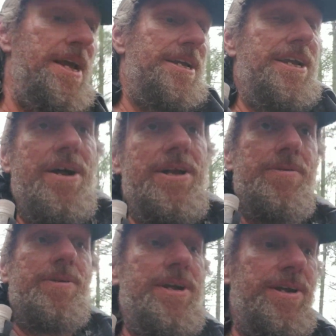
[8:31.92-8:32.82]
you know,
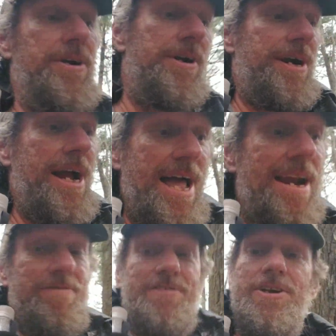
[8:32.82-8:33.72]
you, you, are at
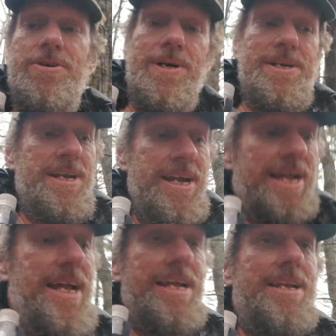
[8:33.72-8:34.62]
a view and,
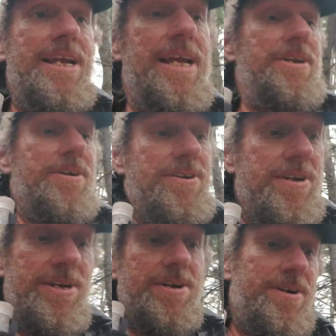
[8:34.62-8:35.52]
and, and you're,
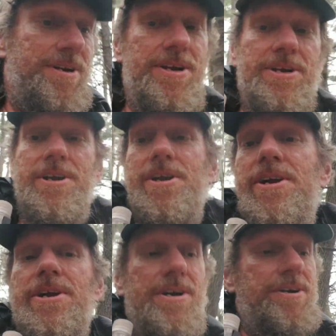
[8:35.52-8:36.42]
you're, you're,
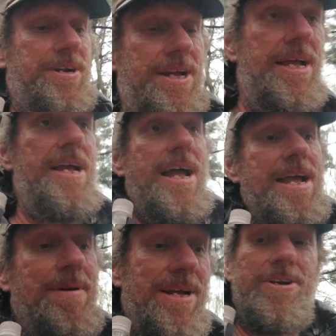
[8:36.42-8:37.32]
you're, hey
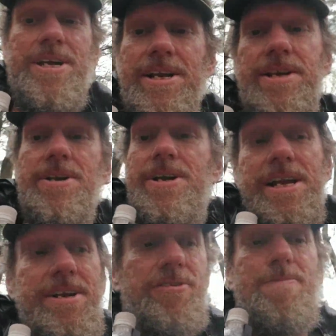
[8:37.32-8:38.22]
man, you're getting, you're
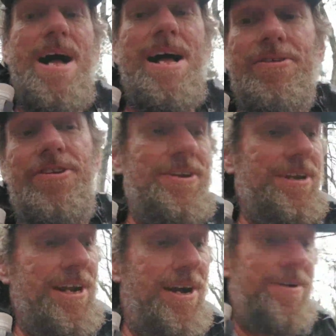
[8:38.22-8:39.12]
getting your smiles,
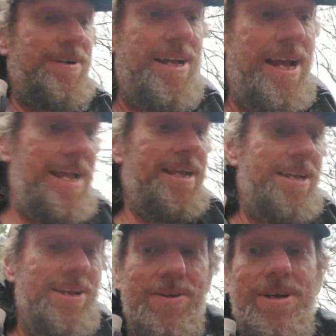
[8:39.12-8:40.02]
you know, hey,
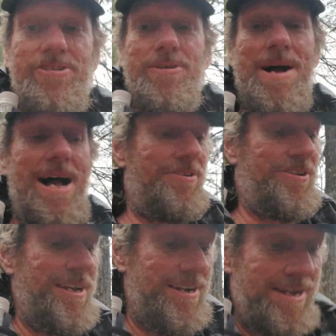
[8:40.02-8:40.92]
you'll get your miles
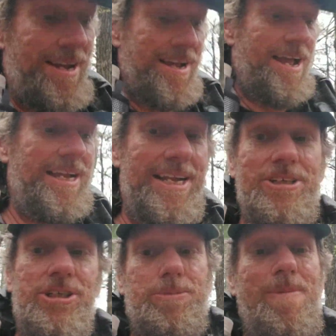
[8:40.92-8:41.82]
in. Hey, get
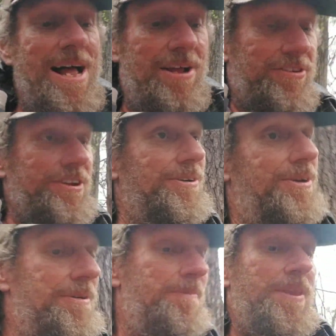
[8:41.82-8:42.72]
your smiles too.
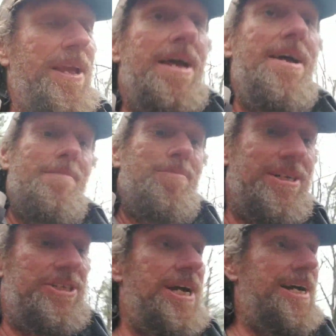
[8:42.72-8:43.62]

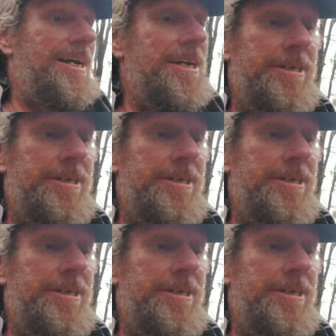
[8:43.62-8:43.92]
But, uh,